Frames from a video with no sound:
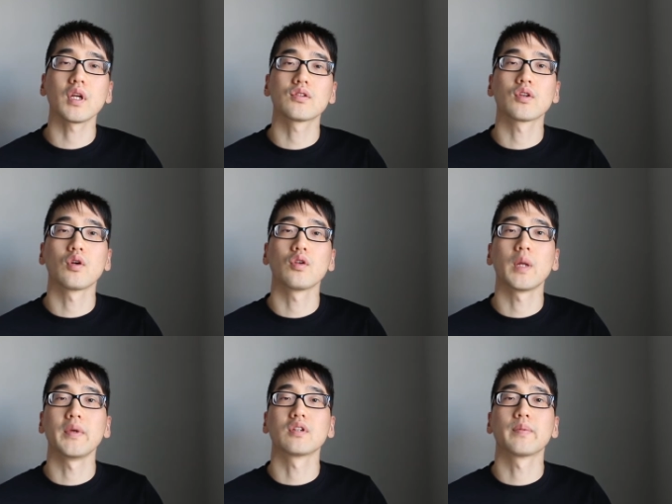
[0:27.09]
So
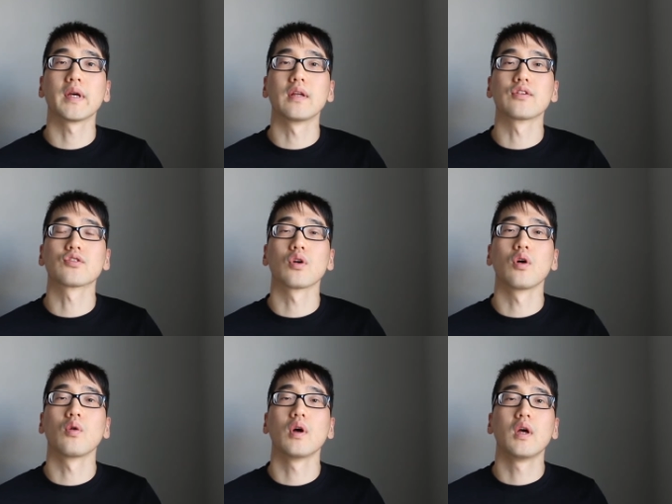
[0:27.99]
let me explain.
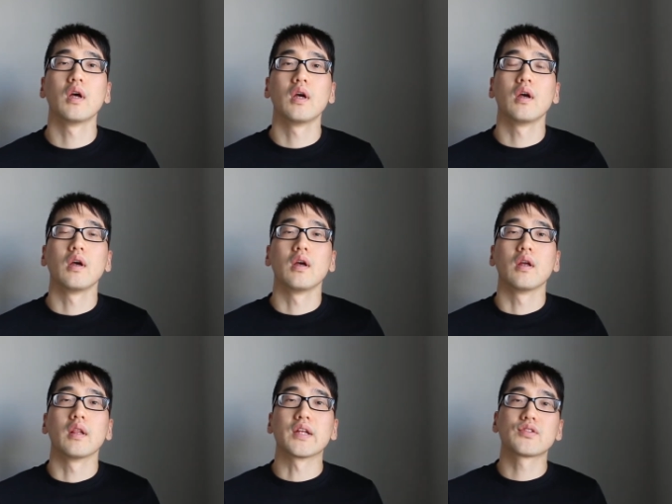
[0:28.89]
So
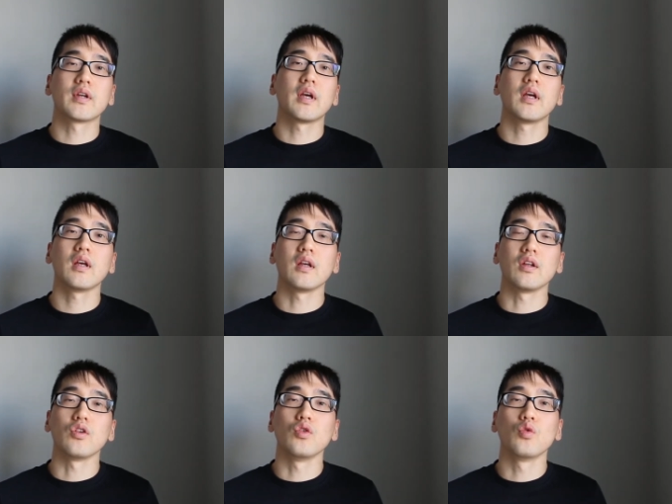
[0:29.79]
let's
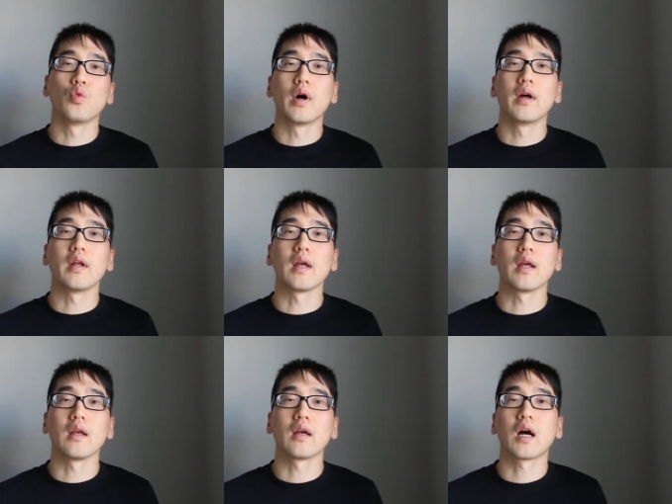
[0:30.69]
say you want
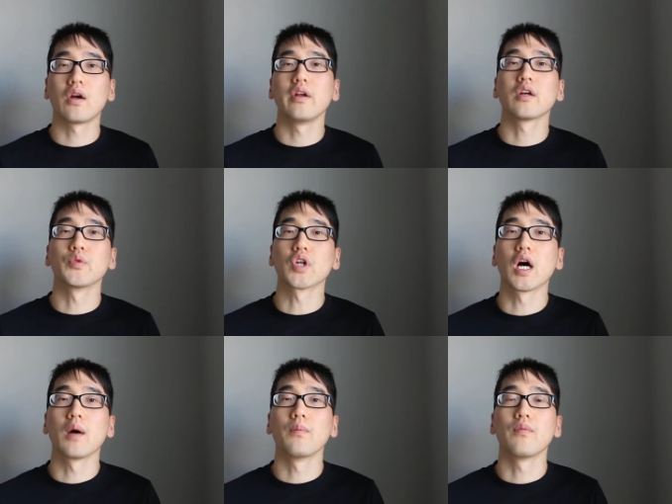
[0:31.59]
a higher income
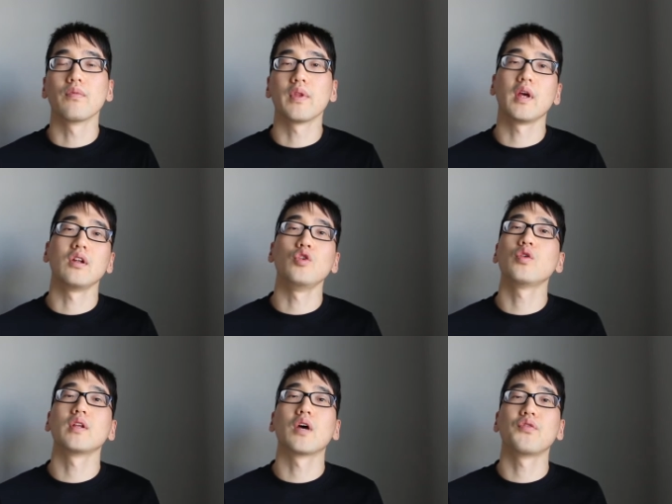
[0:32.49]
job, then you
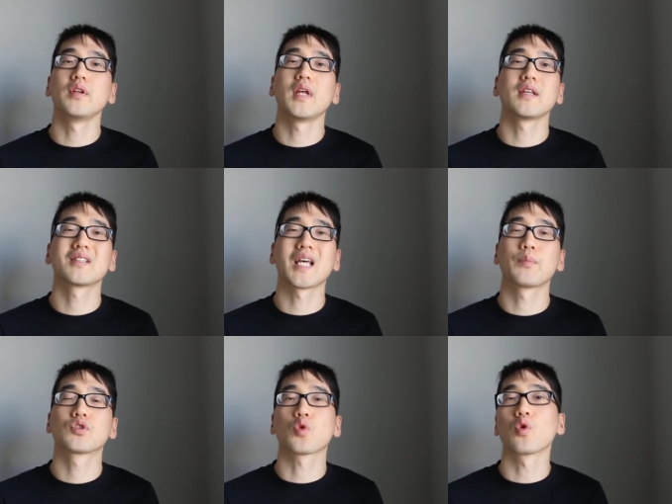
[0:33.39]
can definitely take
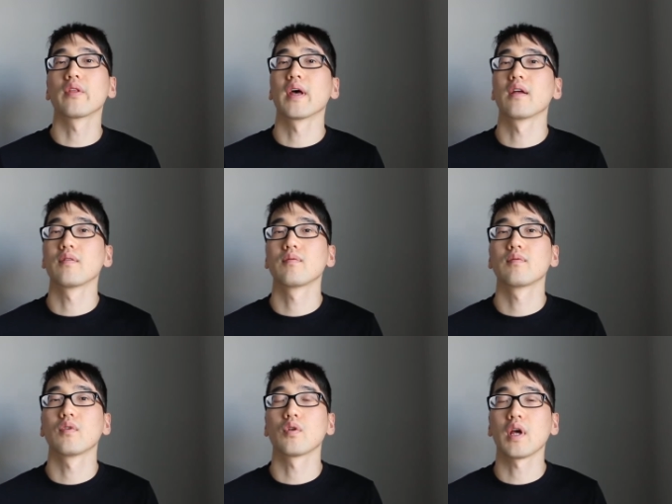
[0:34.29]
steps toward that,
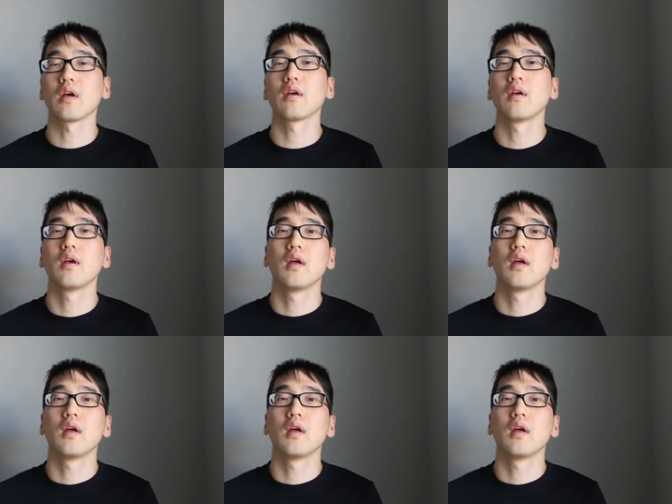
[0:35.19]
okay?